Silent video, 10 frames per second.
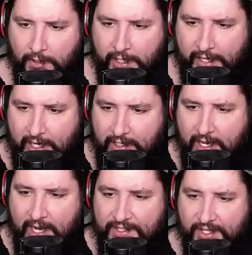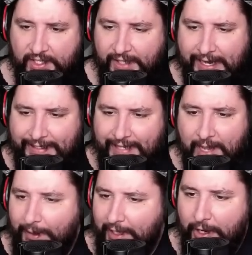And again, guys, the link is down
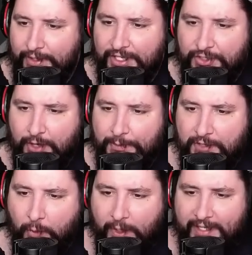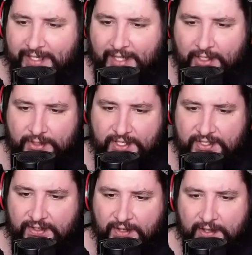below in the description if you want to download
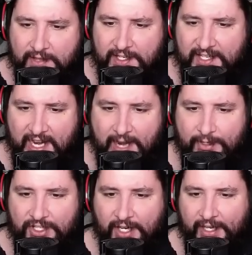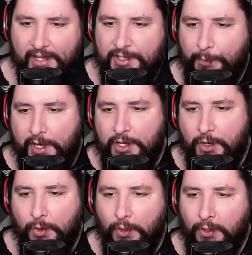this this game and check it out. It's pretty
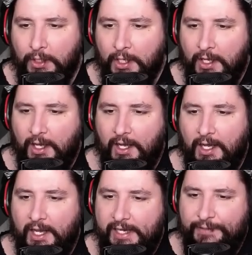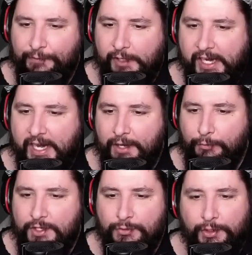cool. Uh, it's free and it
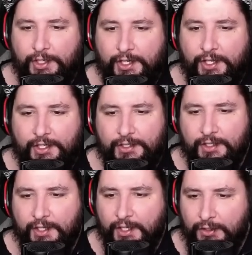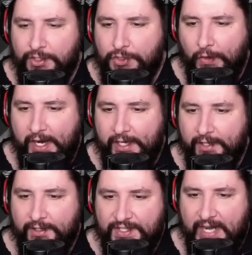runs really good. Looks great.
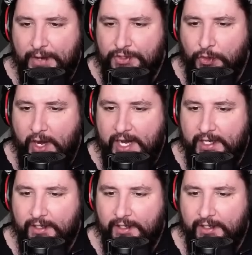Sounds great.